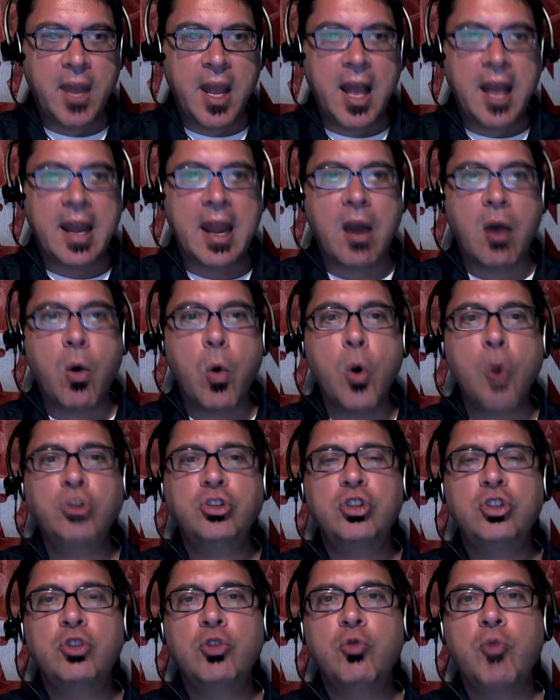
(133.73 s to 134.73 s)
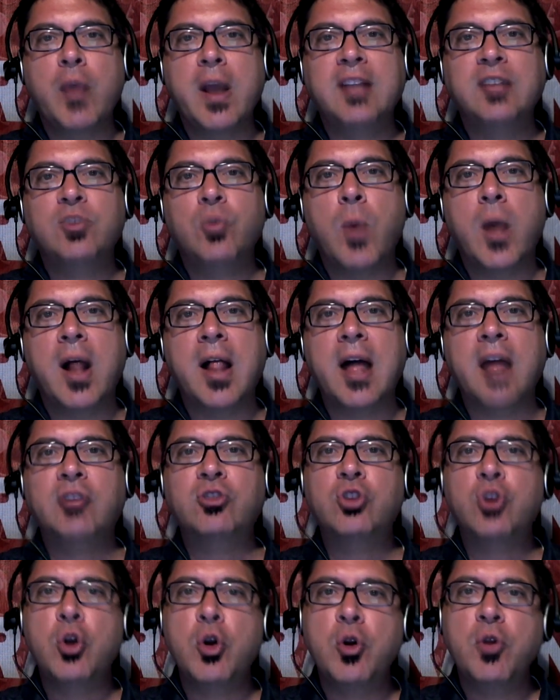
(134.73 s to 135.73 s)
Now, horses who race well on
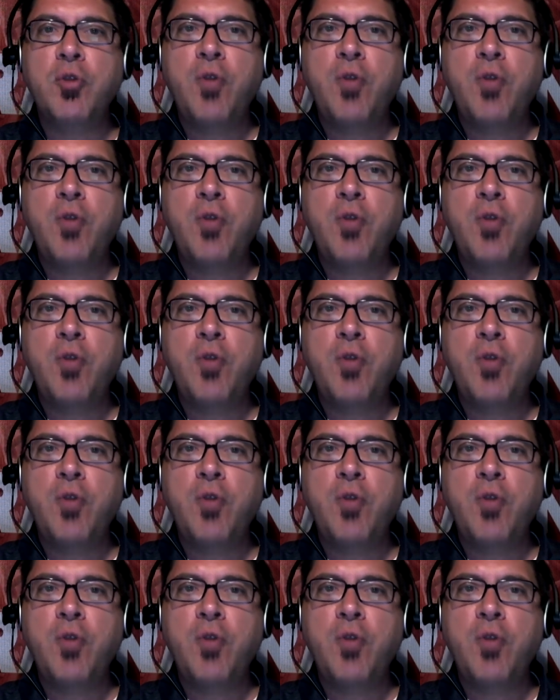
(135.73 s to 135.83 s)
turf